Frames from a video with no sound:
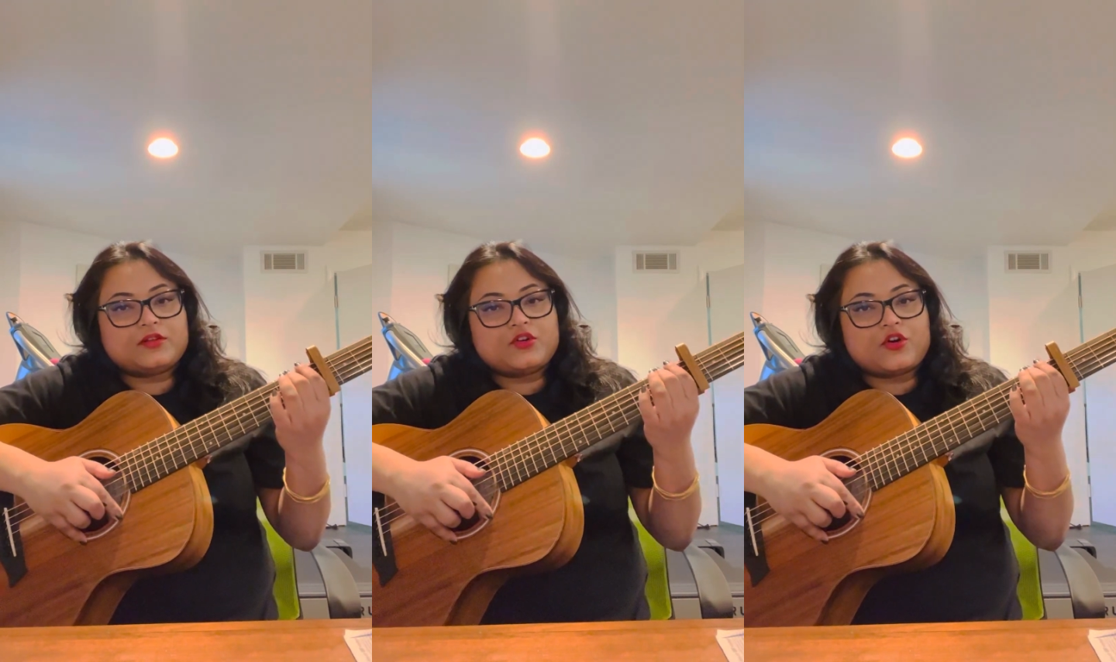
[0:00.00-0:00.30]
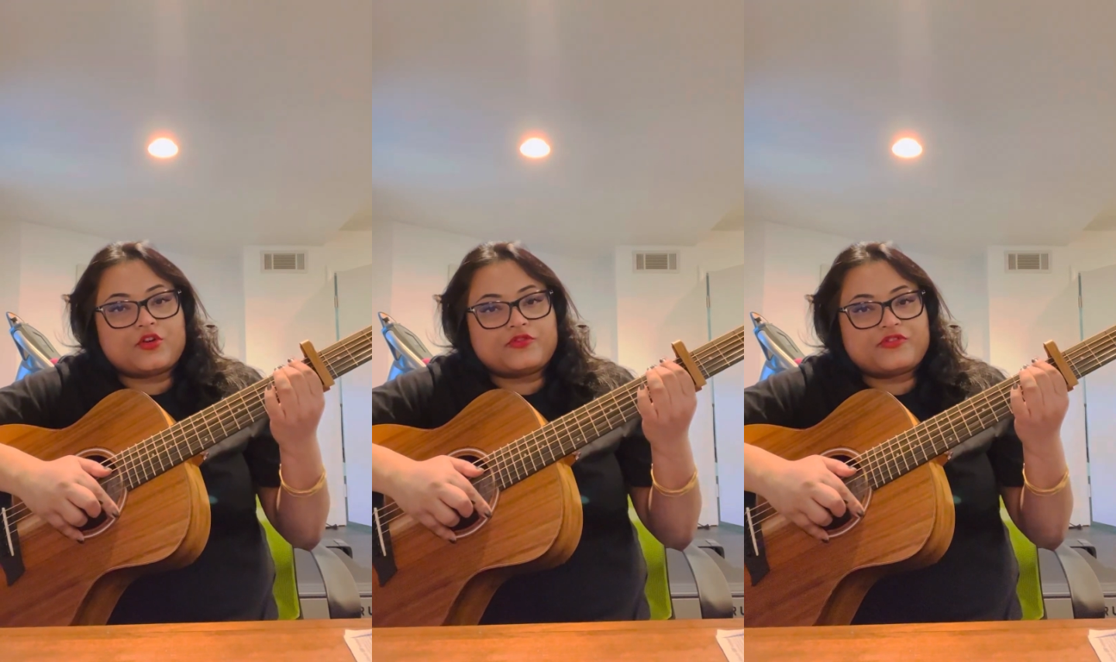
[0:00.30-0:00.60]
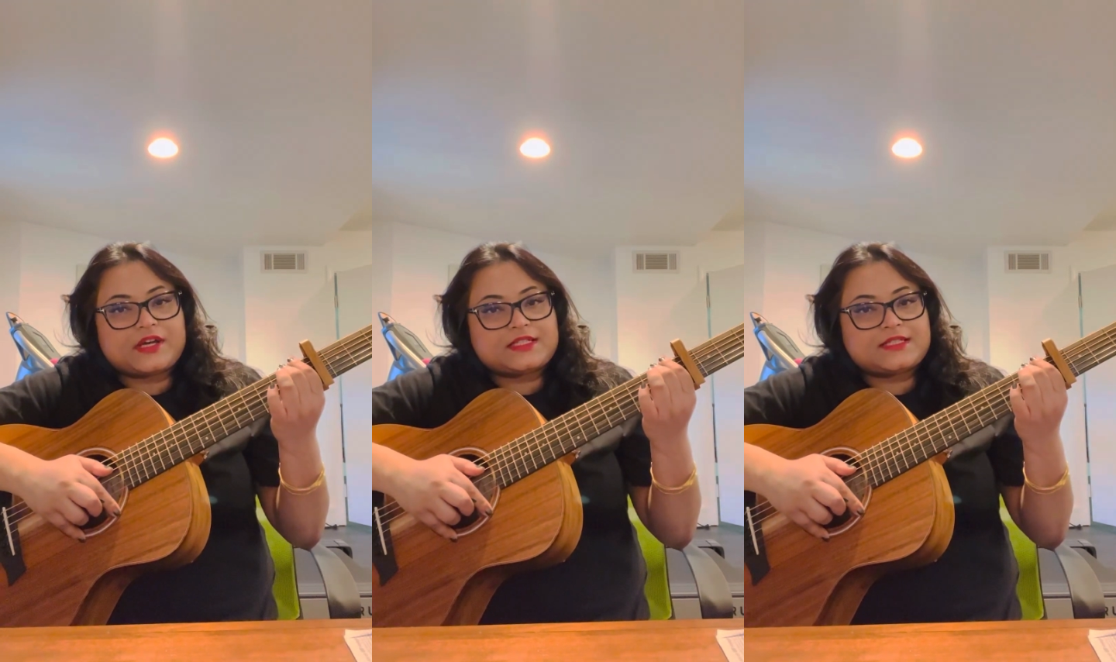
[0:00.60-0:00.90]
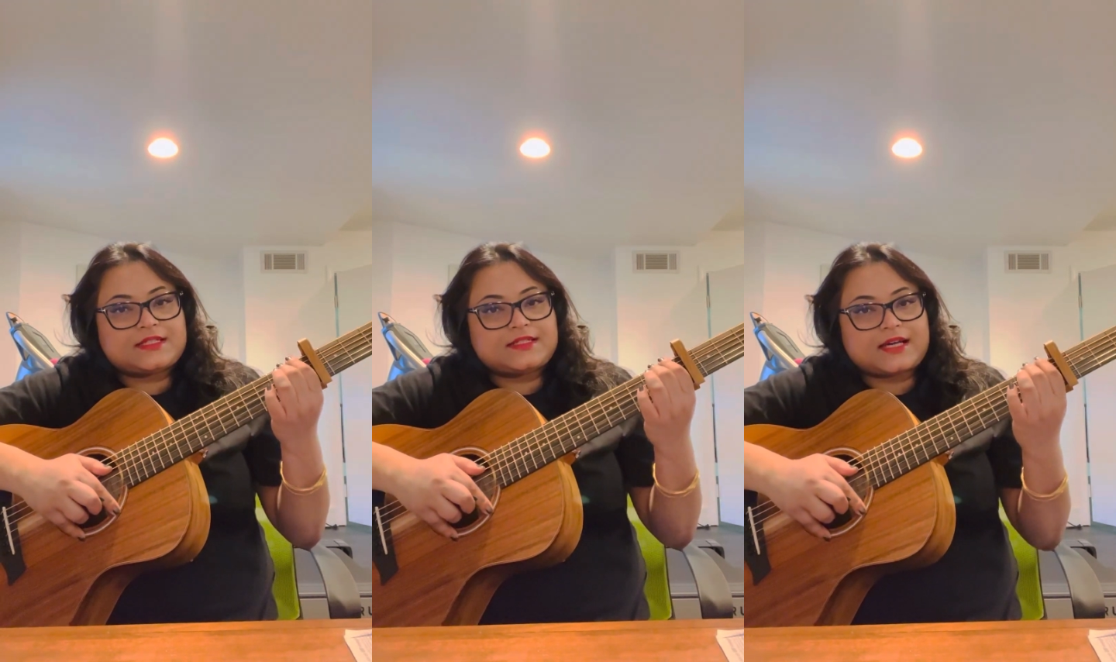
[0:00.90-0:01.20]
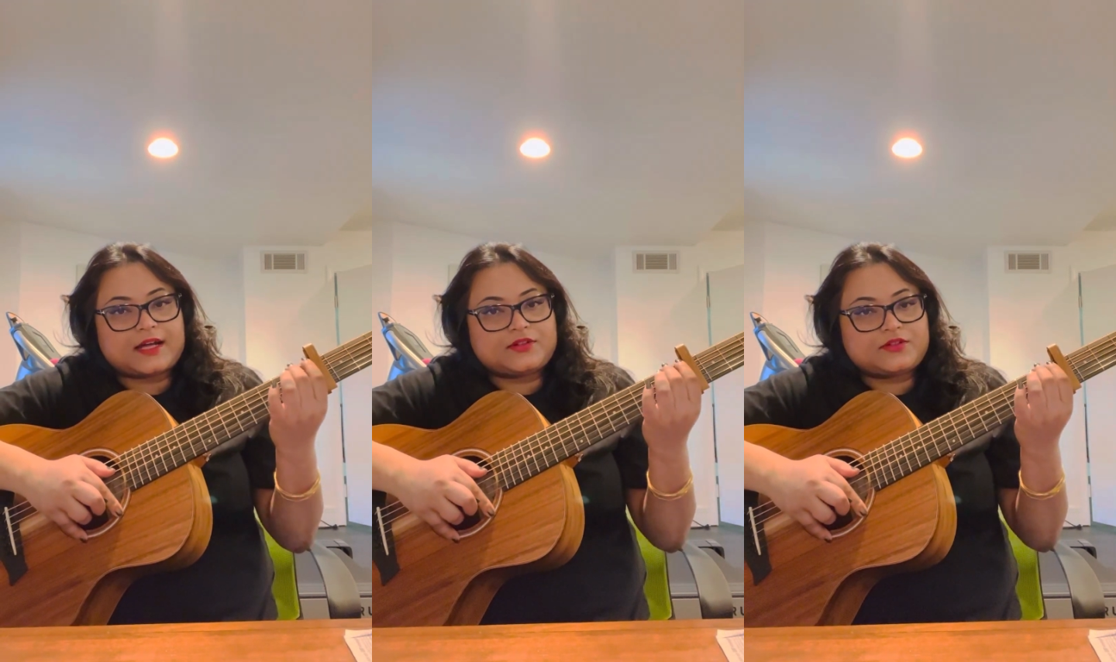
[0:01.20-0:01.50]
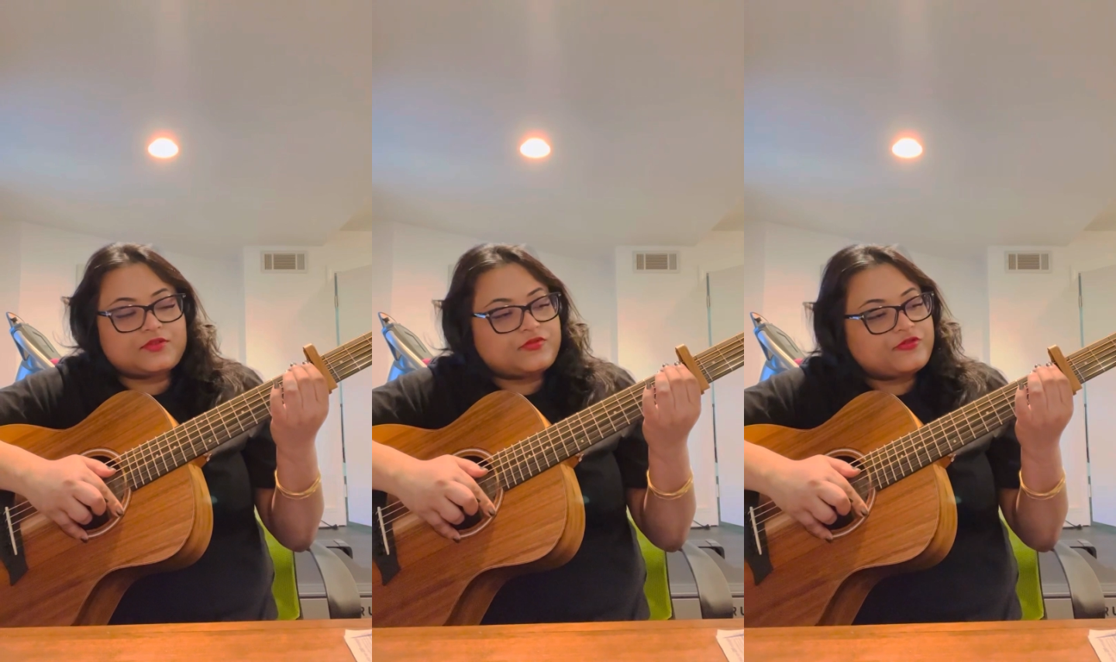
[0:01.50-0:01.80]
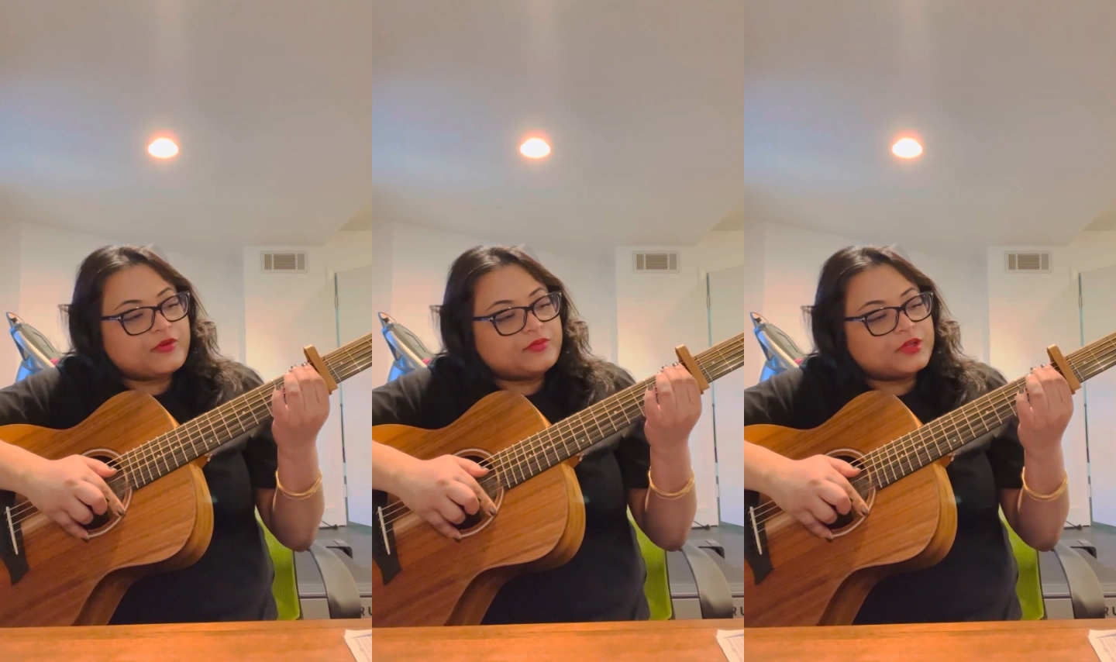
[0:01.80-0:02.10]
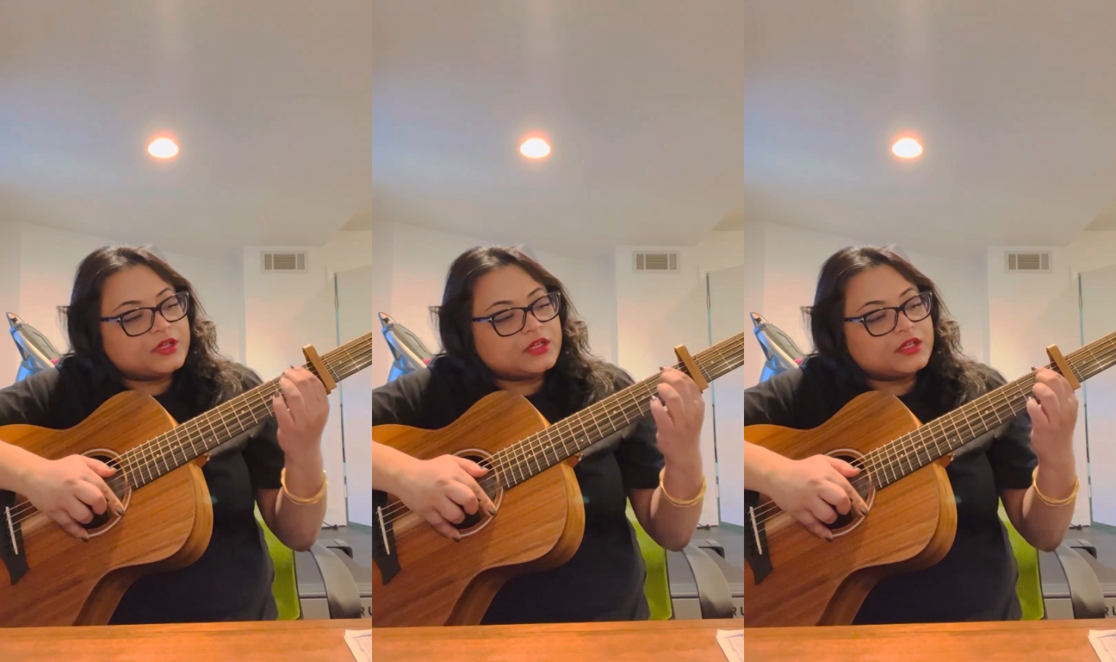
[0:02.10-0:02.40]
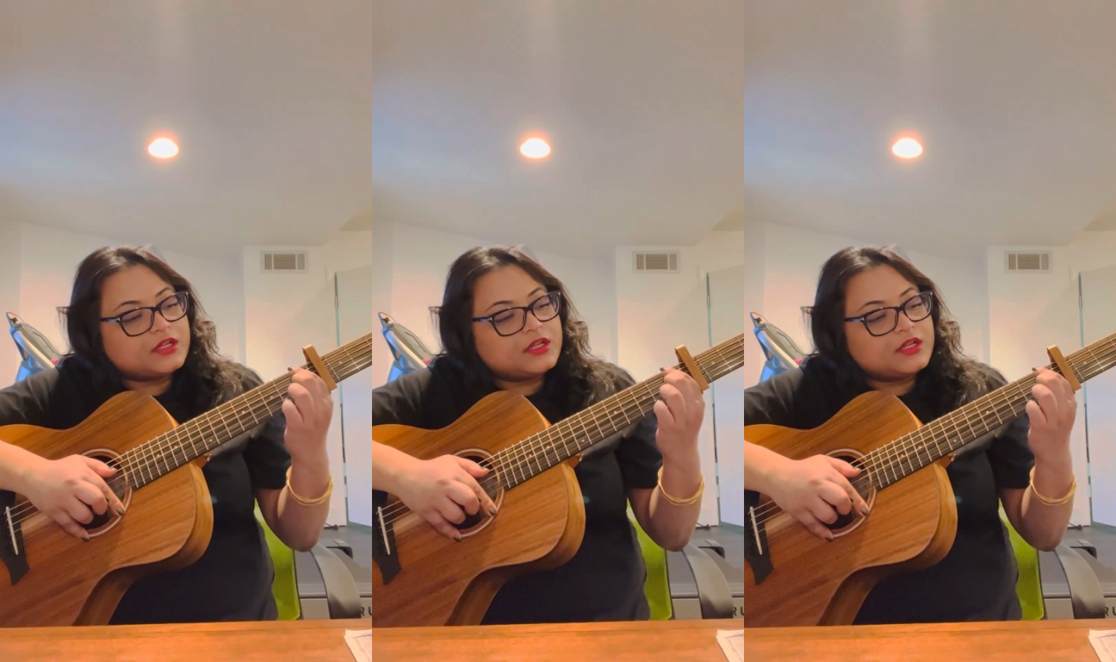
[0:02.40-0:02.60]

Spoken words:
your frets start from the